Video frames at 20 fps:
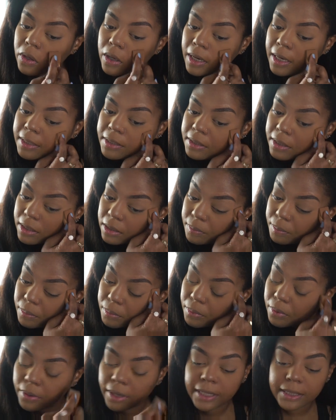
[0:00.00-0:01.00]
I just
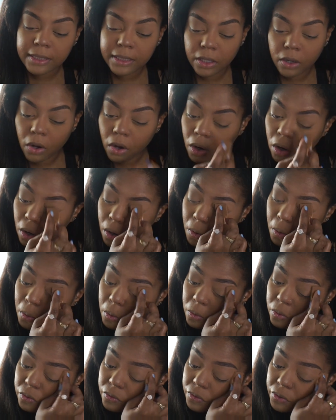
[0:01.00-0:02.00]
press it all
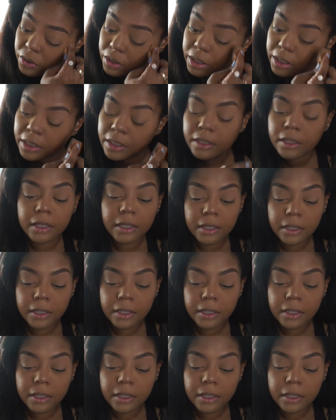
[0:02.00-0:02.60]
over,